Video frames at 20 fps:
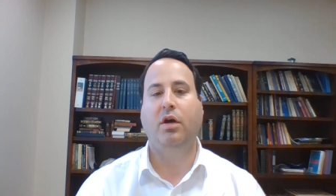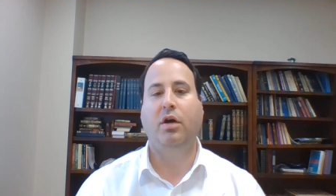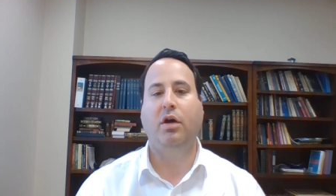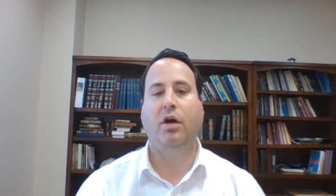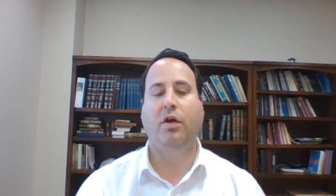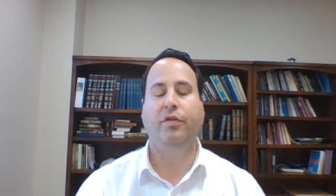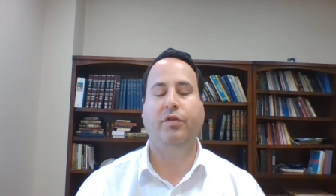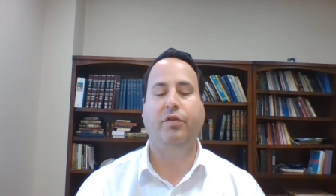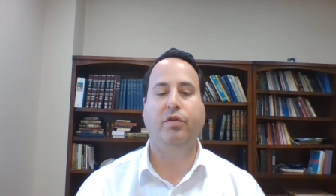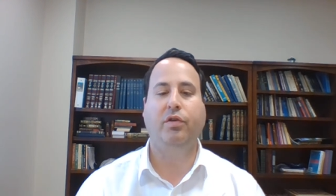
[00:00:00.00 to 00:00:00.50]

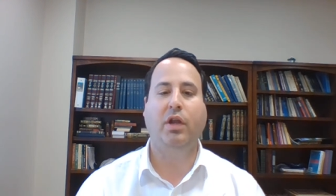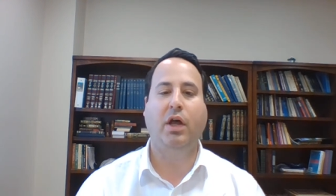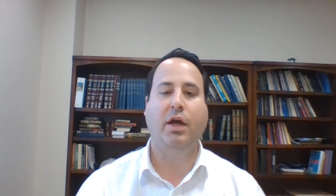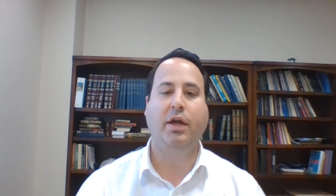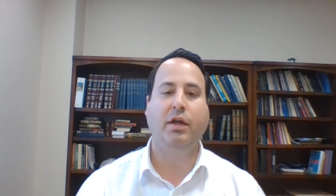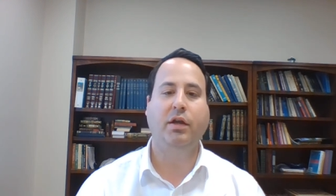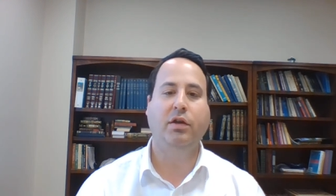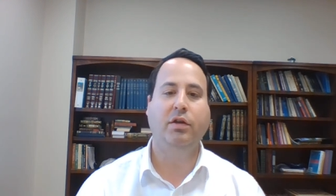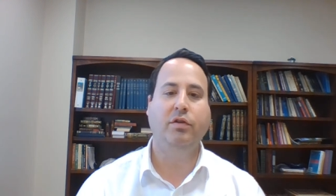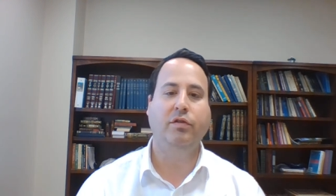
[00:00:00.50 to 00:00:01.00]

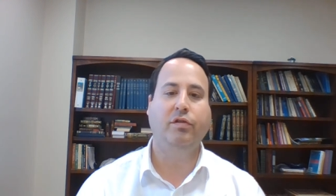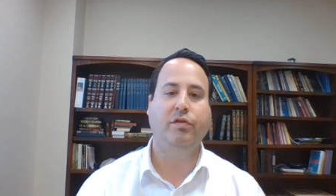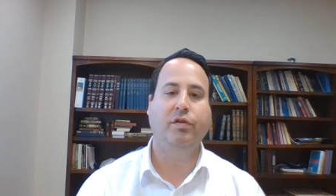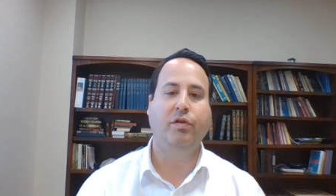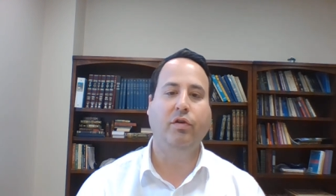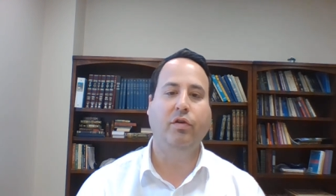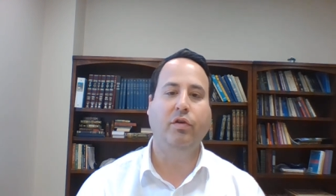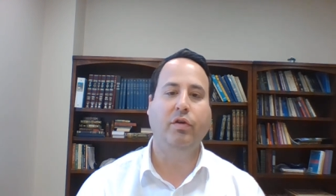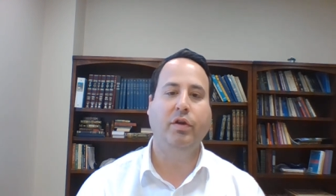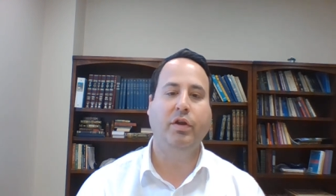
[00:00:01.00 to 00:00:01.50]
underlying
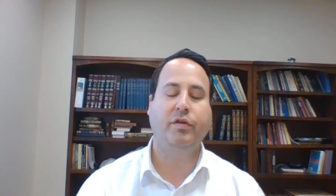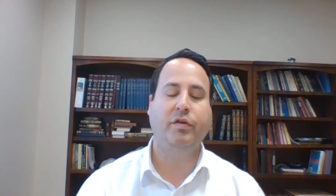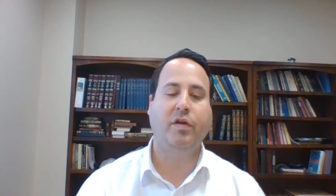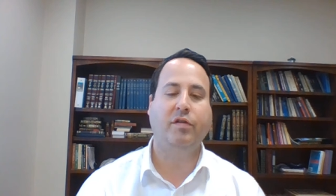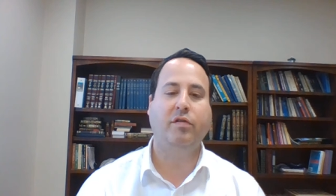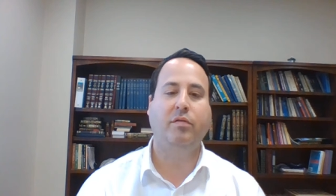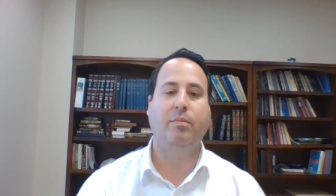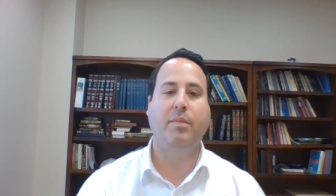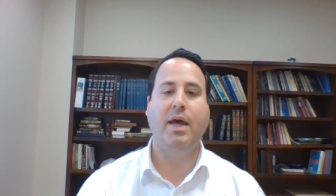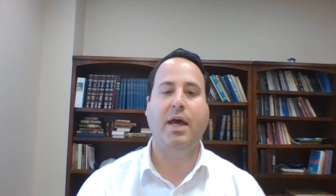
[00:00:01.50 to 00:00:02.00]
concern? It
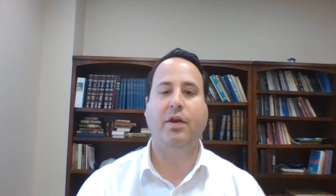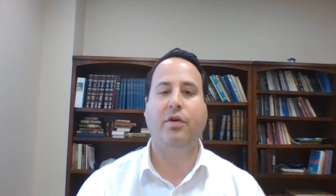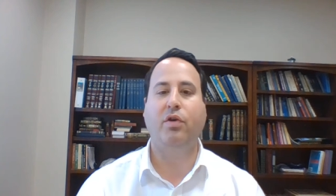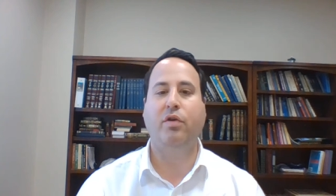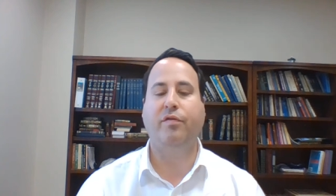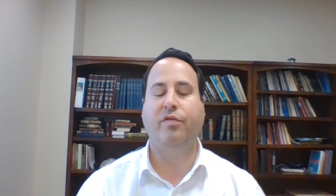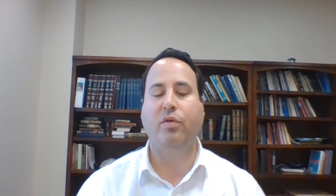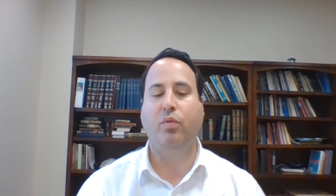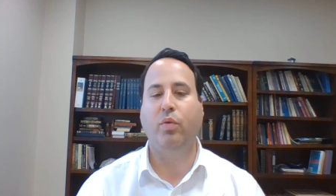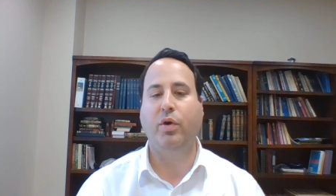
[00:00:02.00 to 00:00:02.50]
doesn't matter
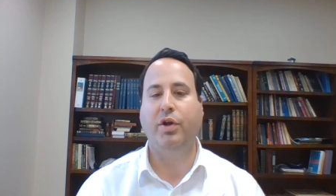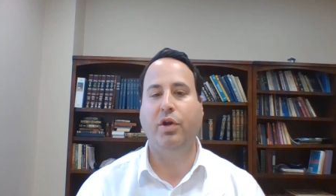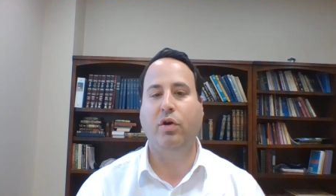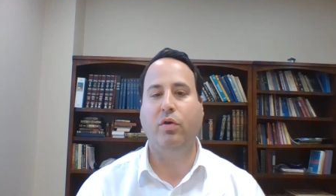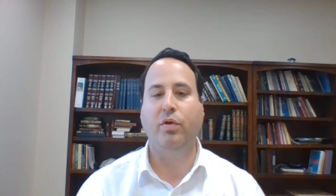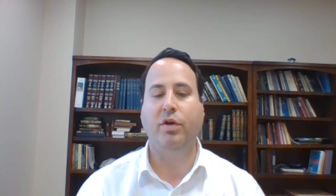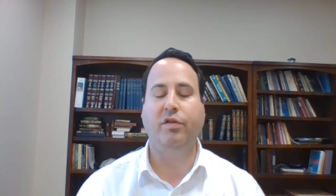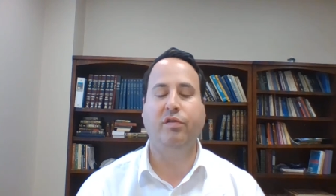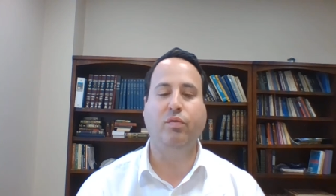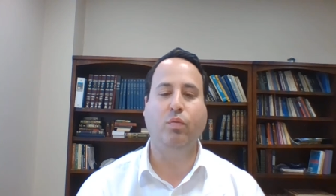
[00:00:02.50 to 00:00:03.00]
if the
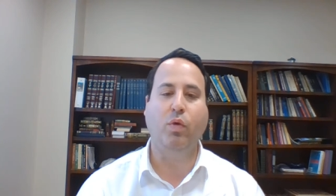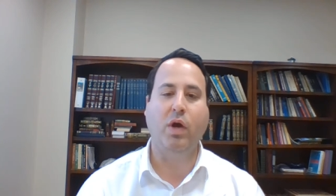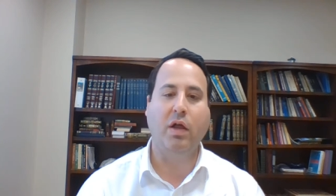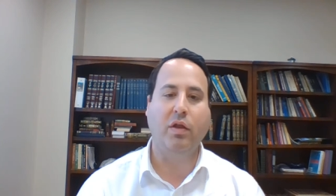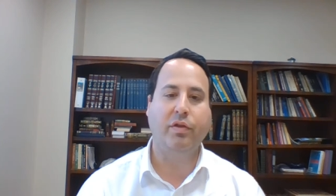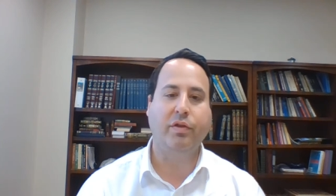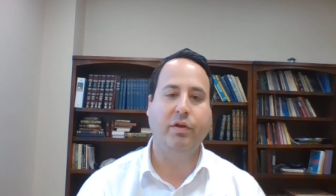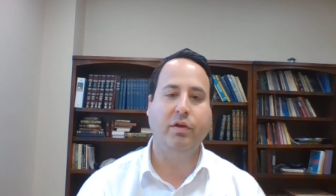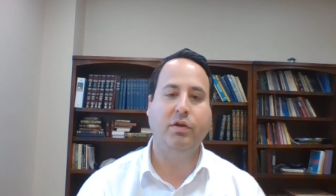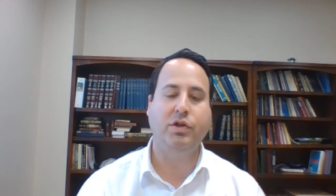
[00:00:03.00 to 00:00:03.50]
widow is
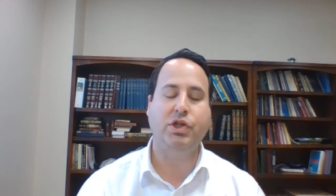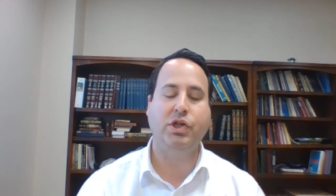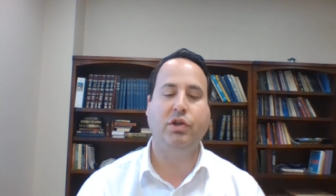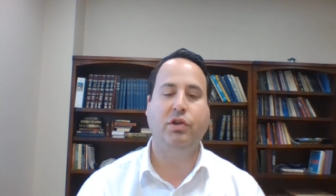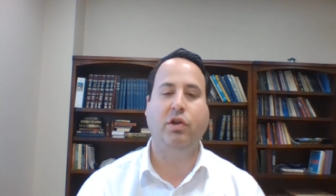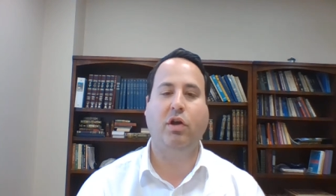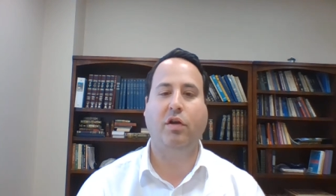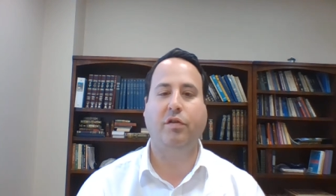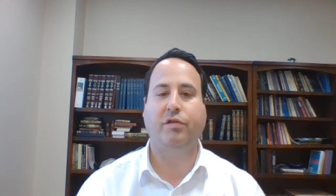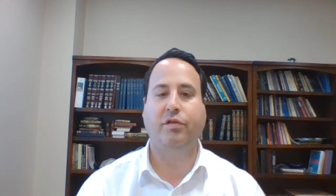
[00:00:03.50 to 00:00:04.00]
wealthy. She
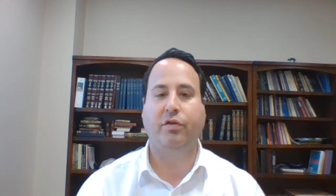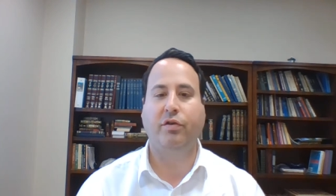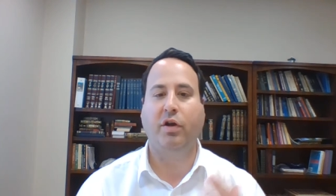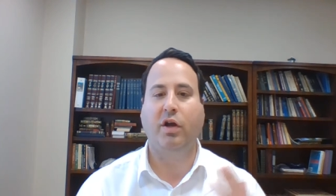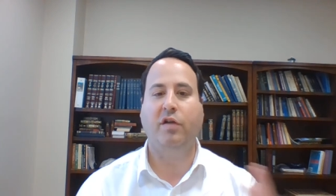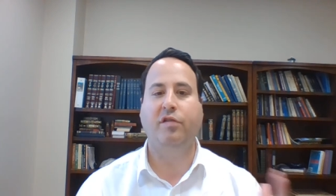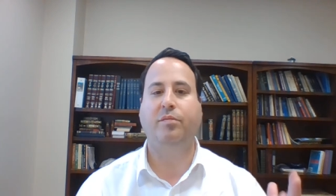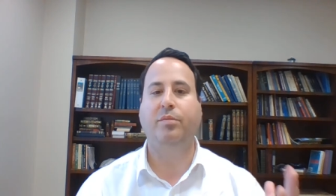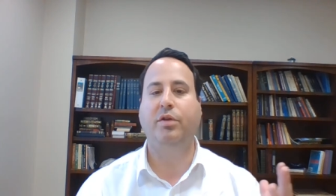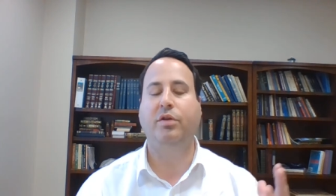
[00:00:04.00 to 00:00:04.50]
lost her
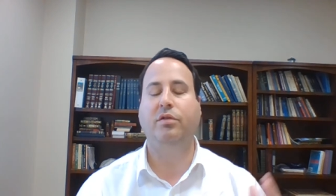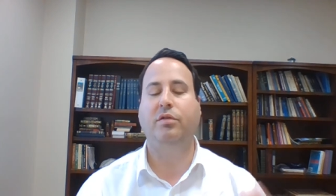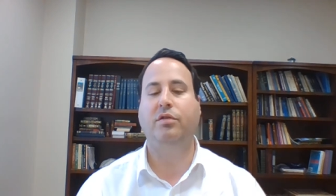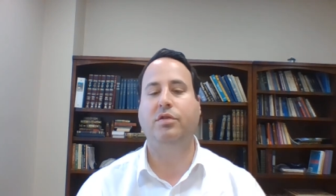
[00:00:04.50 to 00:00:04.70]
husband.